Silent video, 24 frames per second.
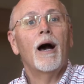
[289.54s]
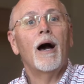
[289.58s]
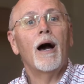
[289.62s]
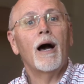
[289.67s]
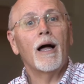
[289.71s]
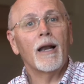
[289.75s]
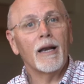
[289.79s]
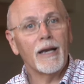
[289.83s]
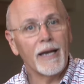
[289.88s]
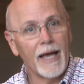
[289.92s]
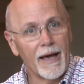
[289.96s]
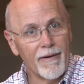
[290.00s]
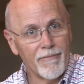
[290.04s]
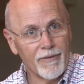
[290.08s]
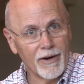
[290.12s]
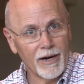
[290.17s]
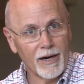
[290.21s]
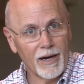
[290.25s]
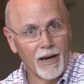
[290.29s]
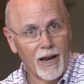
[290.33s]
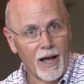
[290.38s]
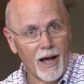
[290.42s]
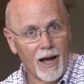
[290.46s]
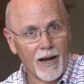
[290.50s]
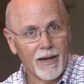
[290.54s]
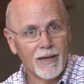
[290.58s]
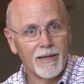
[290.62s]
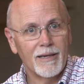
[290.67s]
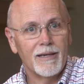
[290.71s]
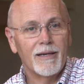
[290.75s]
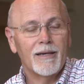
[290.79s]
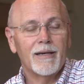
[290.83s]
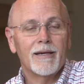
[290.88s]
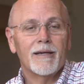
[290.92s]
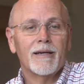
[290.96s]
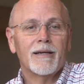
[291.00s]
11 o'clock
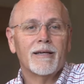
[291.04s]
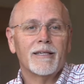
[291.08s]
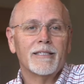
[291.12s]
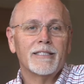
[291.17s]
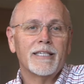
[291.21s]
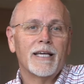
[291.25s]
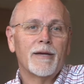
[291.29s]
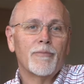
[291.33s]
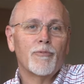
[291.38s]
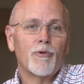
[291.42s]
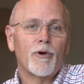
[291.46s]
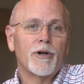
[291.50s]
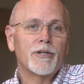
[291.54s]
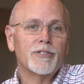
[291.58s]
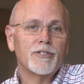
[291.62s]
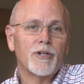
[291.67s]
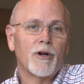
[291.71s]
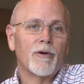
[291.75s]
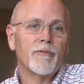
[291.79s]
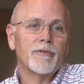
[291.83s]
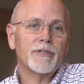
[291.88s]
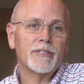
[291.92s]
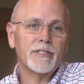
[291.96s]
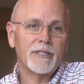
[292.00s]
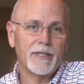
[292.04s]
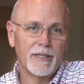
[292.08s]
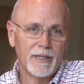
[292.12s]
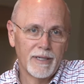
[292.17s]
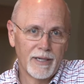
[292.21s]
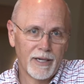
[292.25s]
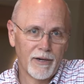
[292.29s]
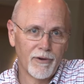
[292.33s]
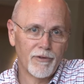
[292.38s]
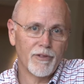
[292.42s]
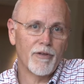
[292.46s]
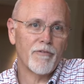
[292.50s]
contemporary service
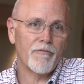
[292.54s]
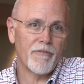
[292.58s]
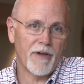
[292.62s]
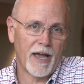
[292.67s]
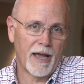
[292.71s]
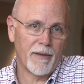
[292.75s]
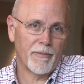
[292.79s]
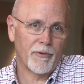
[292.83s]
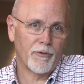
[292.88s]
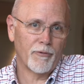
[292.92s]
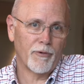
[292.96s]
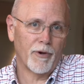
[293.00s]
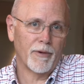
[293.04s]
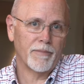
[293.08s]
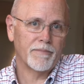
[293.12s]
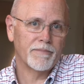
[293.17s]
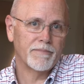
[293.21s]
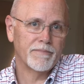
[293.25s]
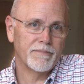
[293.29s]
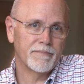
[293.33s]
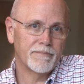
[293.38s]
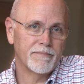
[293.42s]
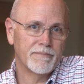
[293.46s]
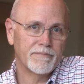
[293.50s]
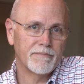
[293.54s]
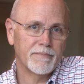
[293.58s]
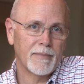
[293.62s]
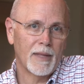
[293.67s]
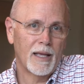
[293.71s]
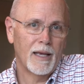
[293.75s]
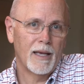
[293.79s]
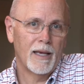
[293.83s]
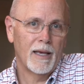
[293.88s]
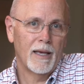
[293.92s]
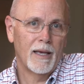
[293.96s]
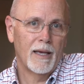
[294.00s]
here in the family
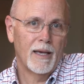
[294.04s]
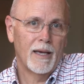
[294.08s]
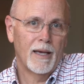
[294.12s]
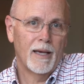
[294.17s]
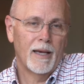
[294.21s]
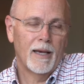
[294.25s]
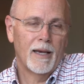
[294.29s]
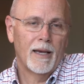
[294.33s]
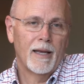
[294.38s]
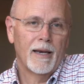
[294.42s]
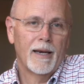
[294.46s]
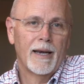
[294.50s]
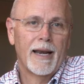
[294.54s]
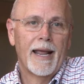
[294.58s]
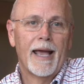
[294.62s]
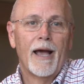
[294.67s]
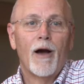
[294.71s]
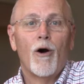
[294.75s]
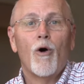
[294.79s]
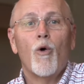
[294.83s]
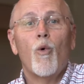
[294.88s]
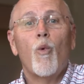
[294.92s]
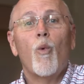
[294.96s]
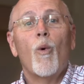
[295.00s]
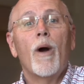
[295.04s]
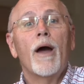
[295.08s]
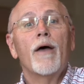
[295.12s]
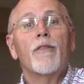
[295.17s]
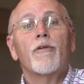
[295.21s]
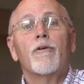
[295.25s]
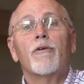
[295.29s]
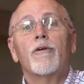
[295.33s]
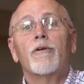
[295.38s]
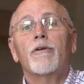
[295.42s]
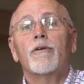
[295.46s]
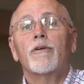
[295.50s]
room. Now,
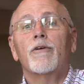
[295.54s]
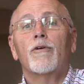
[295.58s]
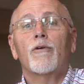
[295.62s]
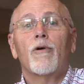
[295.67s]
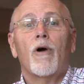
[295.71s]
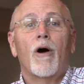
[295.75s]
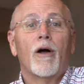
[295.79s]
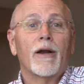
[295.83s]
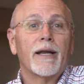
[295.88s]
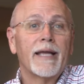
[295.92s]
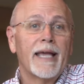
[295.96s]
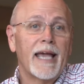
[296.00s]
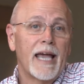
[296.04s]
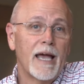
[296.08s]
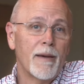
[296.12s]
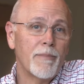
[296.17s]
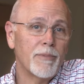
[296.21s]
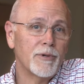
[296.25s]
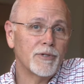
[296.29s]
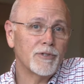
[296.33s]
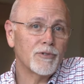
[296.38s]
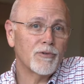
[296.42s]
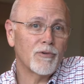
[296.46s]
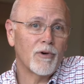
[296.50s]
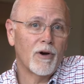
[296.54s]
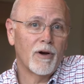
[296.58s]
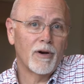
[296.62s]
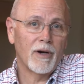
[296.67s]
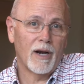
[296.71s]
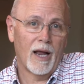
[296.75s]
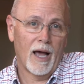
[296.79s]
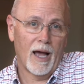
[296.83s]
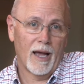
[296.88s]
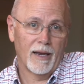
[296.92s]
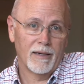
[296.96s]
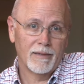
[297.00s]
whether you're on campus or
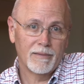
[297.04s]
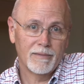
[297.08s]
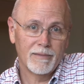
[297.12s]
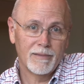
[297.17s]
online,